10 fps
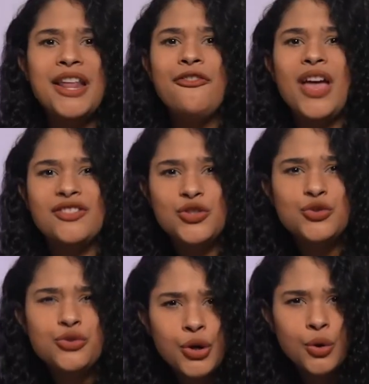if that's
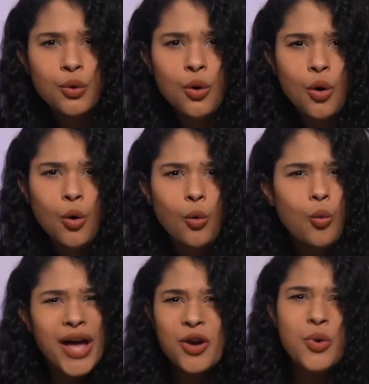true,
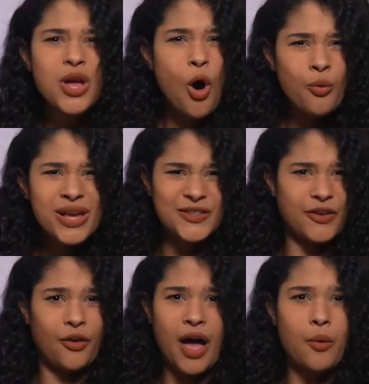why don't we always
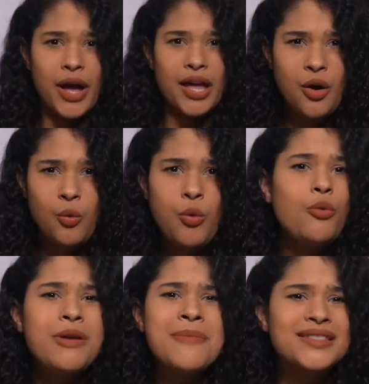feel that way? When
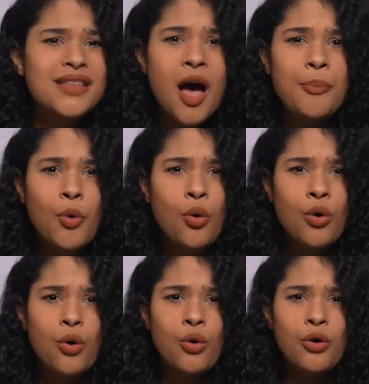we mess up
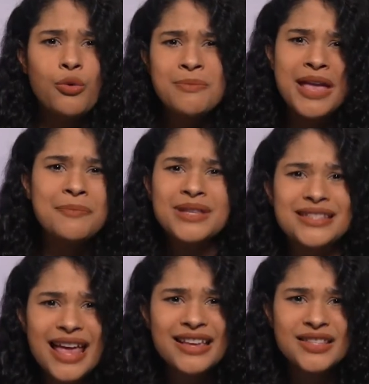or we make
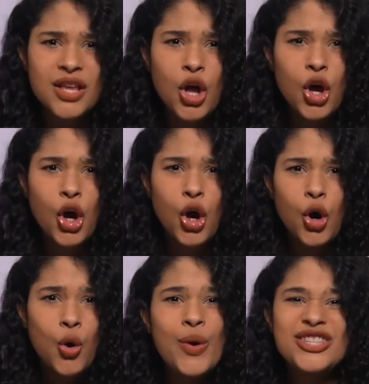mistakes,
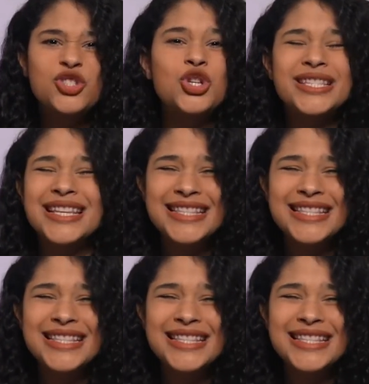who is Jesus